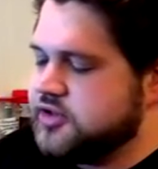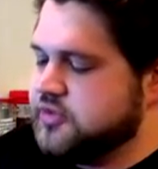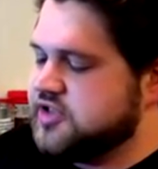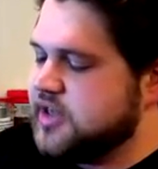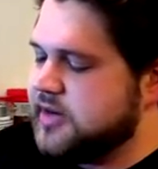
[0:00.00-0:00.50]

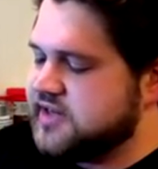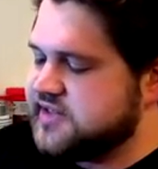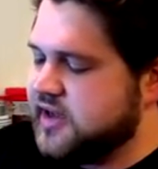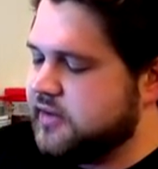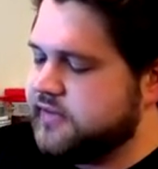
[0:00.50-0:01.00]
to summon
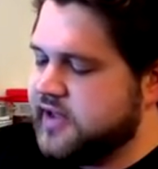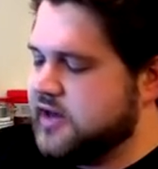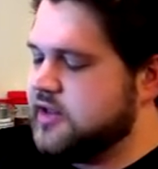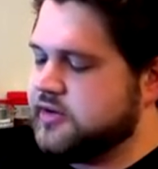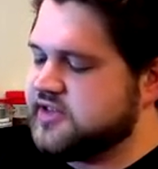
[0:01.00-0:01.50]
itself
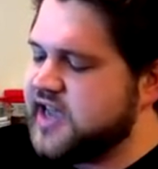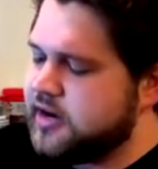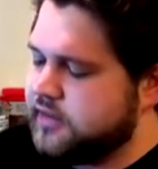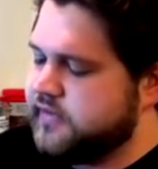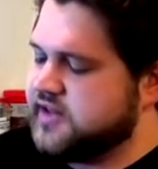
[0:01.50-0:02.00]
in either
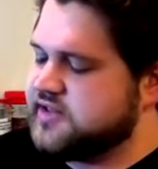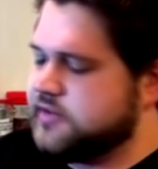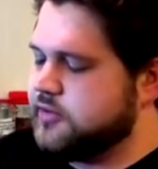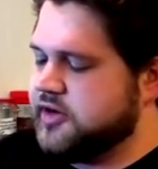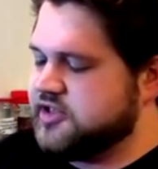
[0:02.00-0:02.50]
attack or defense,
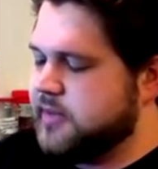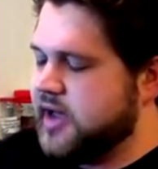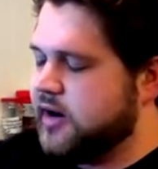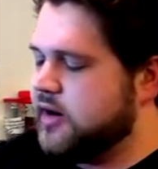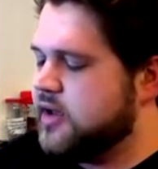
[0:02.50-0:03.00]
it really doesn't
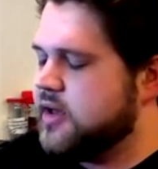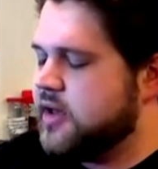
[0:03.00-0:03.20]
matter.